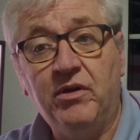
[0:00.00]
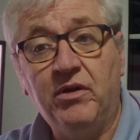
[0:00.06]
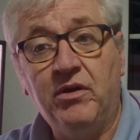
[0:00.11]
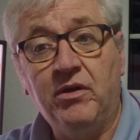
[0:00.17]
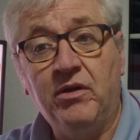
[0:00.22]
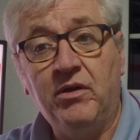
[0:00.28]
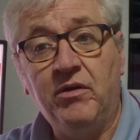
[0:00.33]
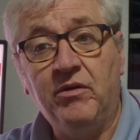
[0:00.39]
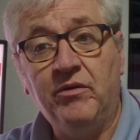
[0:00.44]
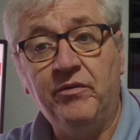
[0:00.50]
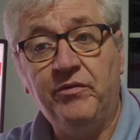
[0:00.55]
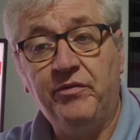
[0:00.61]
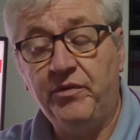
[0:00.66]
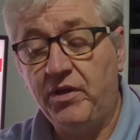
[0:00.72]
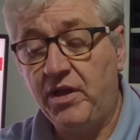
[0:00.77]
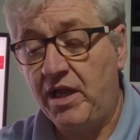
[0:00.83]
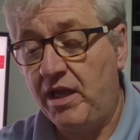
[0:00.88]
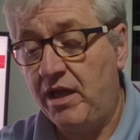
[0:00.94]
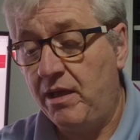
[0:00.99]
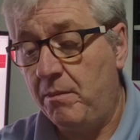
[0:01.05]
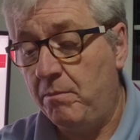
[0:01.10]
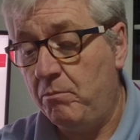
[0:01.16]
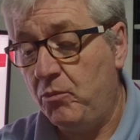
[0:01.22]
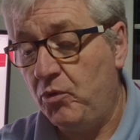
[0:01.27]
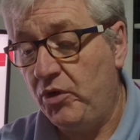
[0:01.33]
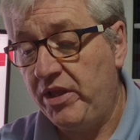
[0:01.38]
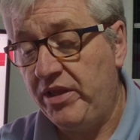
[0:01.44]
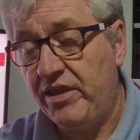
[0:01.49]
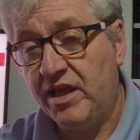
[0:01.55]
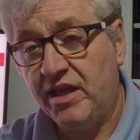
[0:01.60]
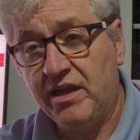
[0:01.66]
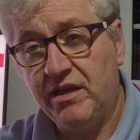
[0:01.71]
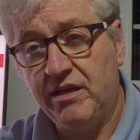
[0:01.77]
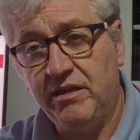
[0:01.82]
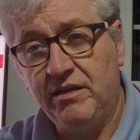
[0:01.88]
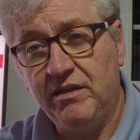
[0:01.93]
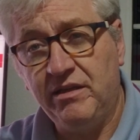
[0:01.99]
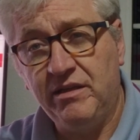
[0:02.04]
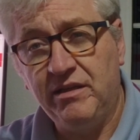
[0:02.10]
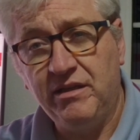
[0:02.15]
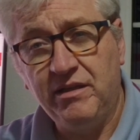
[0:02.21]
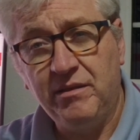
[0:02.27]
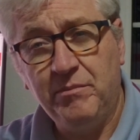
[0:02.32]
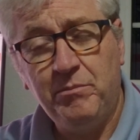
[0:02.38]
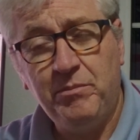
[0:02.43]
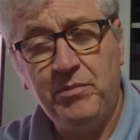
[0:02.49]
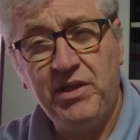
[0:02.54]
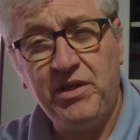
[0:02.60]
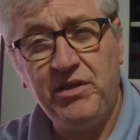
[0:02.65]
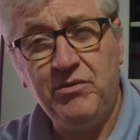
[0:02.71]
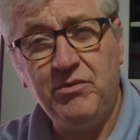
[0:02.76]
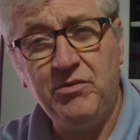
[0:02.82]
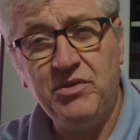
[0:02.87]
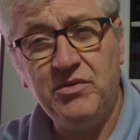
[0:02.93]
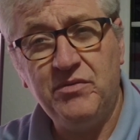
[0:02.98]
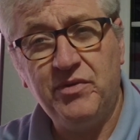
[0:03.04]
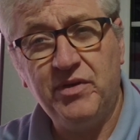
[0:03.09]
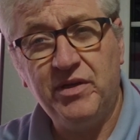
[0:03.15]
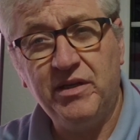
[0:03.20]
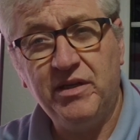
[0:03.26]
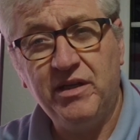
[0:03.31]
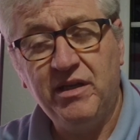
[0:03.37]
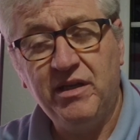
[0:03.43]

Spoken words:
of money that can be used for